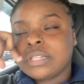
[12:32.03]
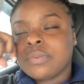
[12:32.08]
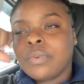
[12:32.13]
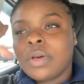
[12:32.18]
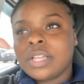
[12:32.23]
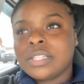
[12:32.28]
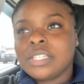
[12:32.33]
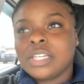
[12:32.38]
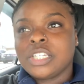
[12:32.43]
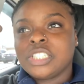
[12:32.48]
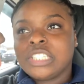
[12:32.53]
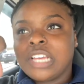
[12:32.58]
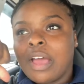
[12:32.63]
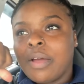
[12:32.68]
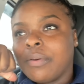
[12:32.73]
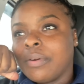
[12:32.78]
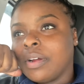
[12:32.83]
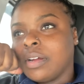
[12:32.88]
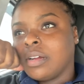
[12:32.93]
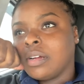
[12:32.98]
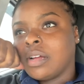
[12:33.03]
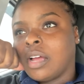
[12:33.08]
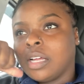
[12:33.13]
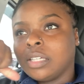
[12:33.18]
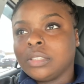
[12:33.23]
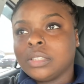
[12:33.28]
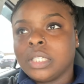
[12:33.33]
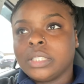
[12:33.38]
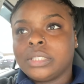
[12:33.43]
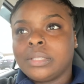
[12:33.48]
Well, I took a shower,
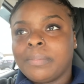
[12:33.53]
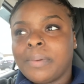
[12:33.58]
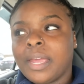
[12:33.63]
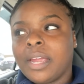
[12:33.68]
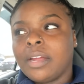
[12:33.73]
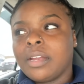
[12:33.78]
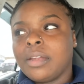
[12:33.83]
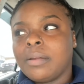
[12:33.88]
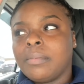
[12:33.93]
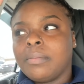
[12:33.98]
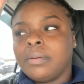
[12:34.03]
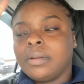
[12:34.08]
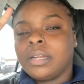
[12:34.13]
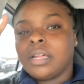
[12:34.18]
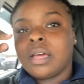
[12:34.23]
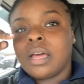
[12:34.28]
got dressed, and my hair did